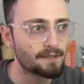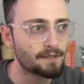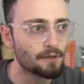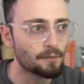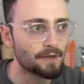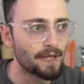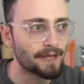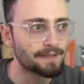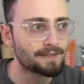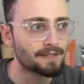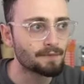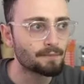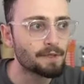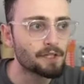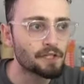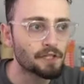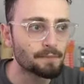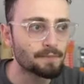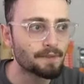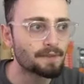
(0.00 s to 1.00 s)
so knights and
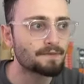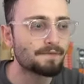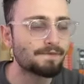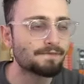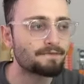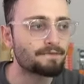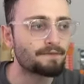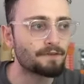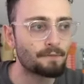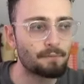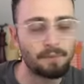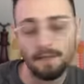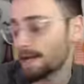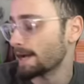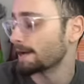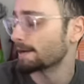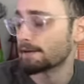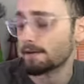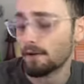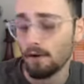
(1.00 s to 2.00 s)
bishops for black